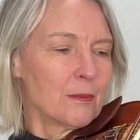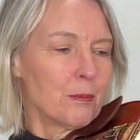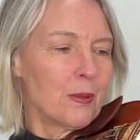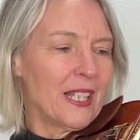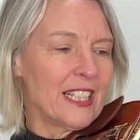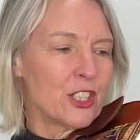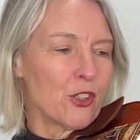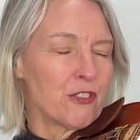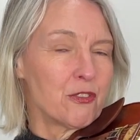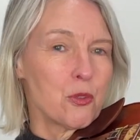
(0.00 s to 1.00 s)
Place your
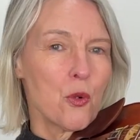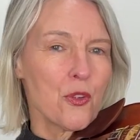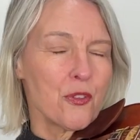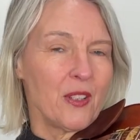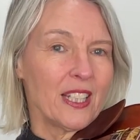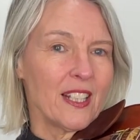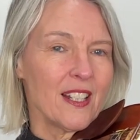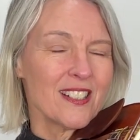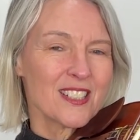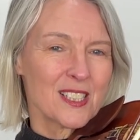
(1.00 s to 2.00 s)
fourth finger
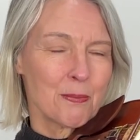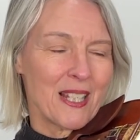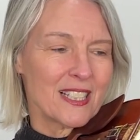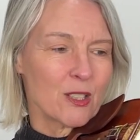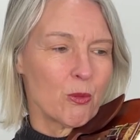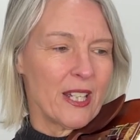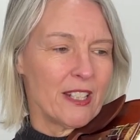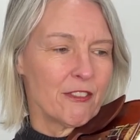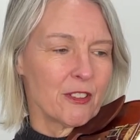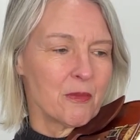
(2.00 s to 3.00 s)
a space away
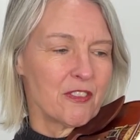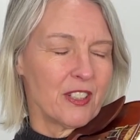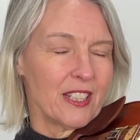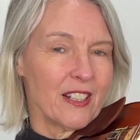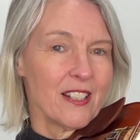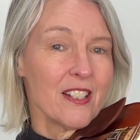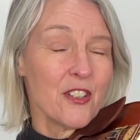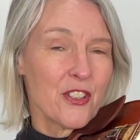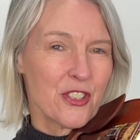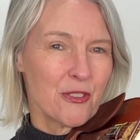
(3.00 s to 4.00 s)
from finger
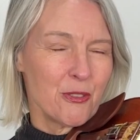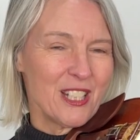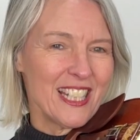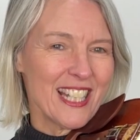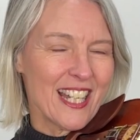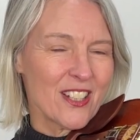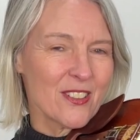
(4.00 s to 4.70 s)
3 now.